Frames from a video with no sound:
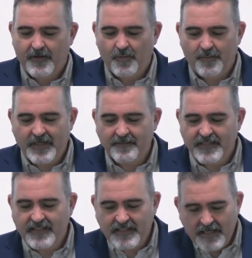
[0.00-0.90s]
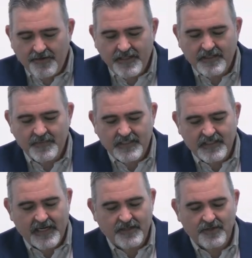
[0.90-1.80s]
It would be a serious
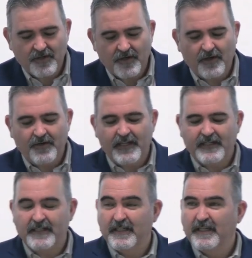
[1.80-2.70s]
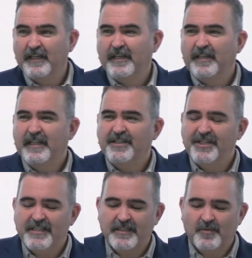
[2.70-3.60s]
mistake to conclude that
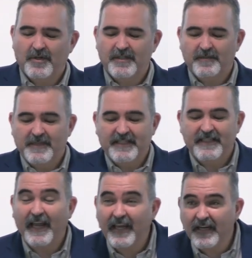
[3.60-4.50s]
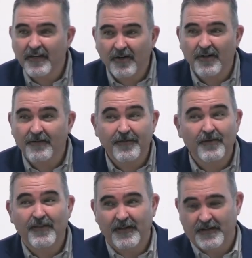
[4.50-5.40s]
Jesus was mistaken on a
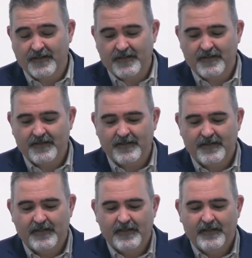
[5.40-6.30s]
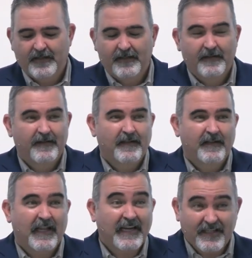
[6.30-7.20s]
few things,
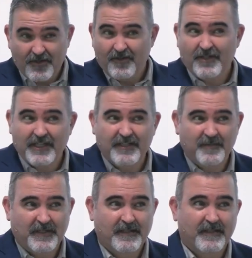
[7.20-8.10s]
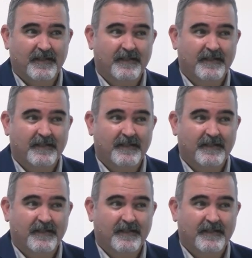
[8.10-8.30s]
like eternal judgment.